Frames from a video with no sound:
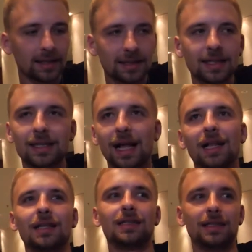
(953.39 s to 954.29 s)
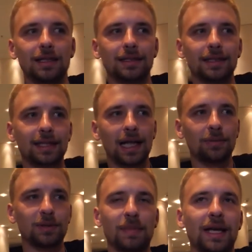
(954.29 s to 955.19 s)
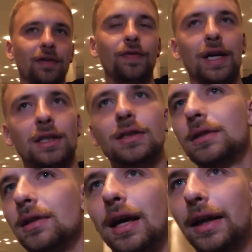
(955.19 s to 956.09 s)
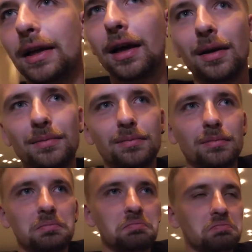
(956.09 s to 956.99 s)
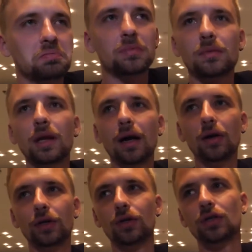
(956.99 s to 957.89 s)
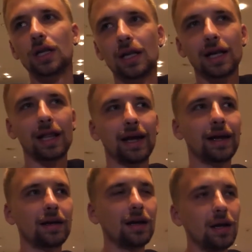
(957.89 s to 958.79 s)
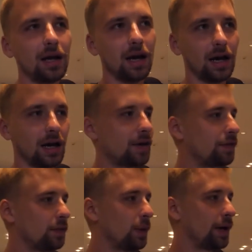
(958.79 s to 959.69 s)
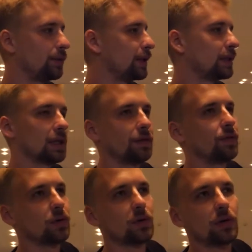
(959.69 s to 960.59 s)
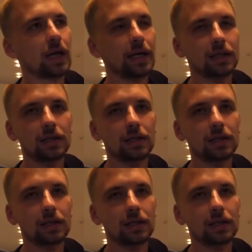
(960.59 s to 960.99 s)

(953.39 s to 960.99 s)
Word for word: it's, this, this helps making friends. Like uh, usually, like uh, if you wear it, if you light